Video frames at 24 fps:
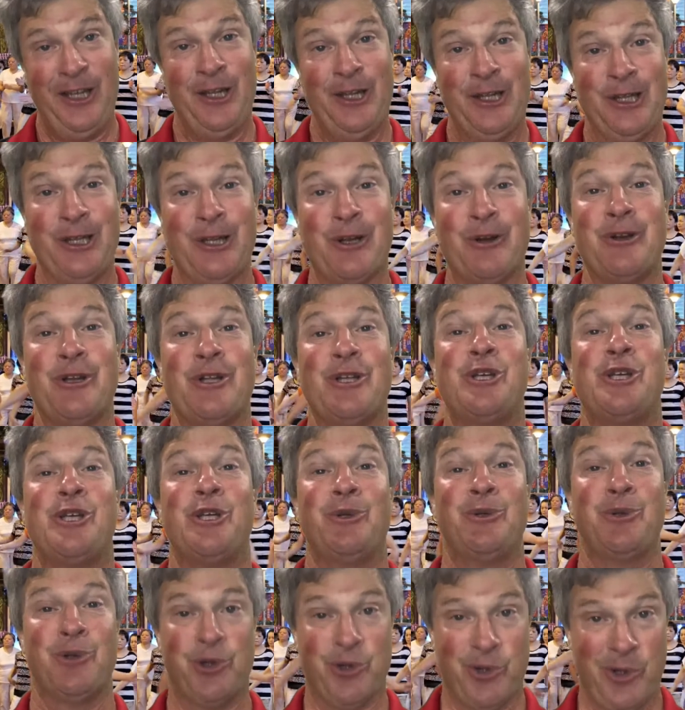learned to
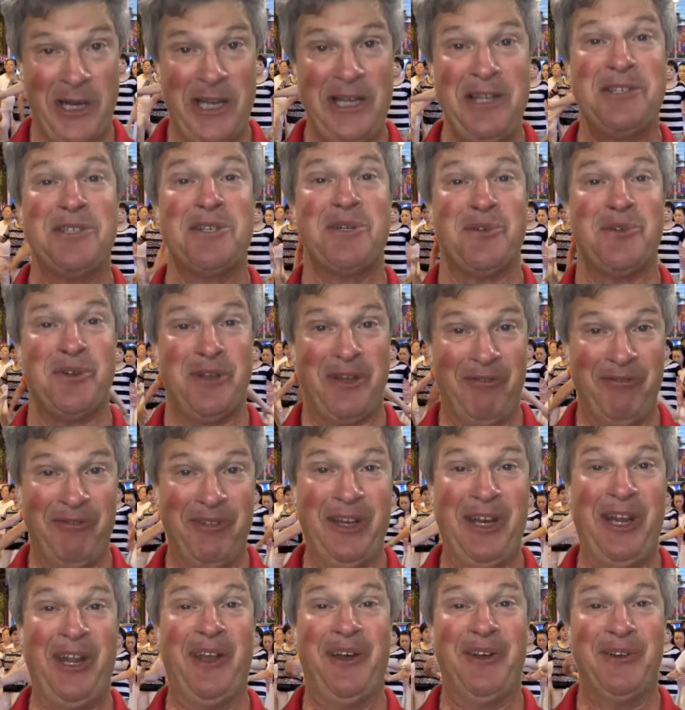shoot green screen
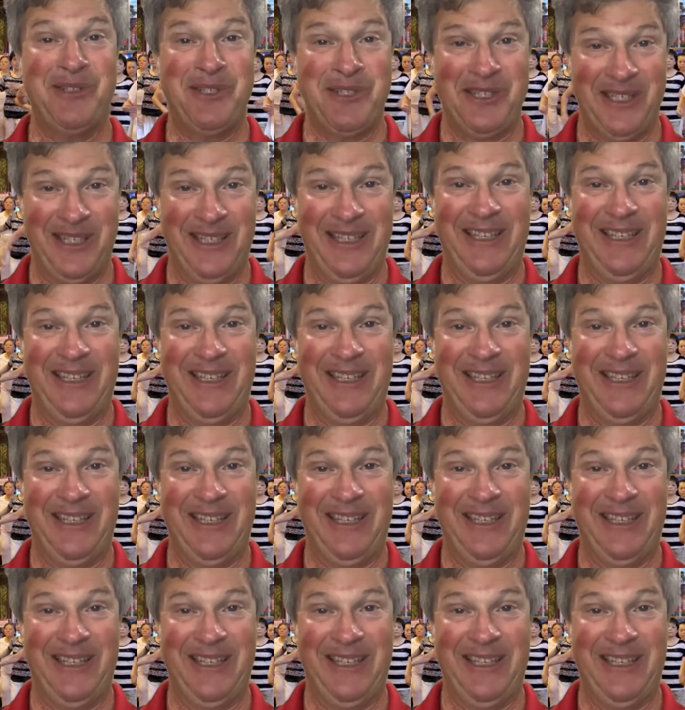videos.